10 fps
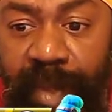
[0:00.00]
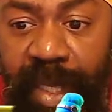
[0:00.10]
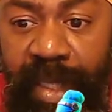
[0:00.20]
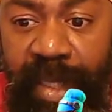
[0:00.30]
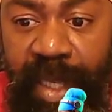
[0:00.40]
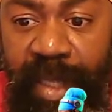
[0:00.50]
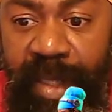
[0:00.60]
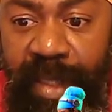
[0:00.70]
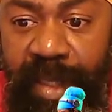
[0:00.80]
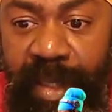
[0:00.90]
Seen?
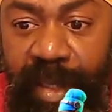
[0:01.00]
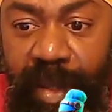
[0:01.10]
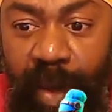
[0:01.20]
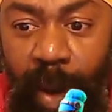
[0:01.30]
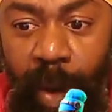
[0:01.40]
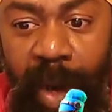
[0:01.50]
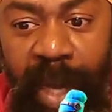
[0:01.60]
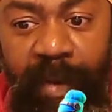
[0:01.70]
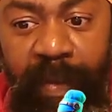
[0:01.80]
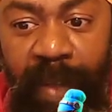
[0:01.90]
How
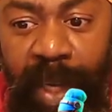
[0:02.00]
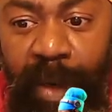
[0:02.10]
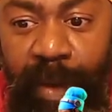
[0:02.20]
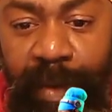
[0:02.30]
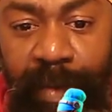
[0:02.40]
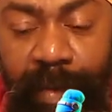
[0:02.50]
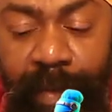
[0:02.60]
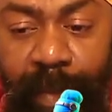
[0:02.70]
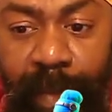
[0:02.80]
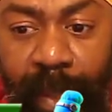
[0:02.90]
unfair.
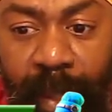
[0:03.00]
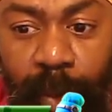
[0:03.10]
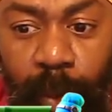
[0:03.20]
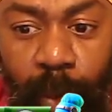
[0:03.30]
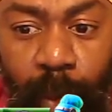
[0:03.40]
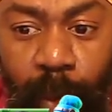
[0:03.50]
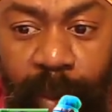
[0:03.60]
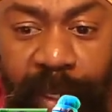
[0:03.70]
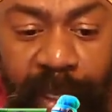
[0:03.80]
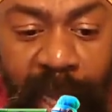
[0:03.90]

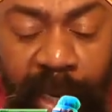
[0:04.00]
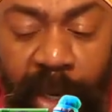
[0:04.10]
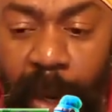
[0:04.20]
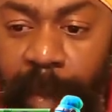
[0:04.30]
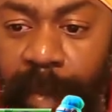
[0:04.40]
Who stand up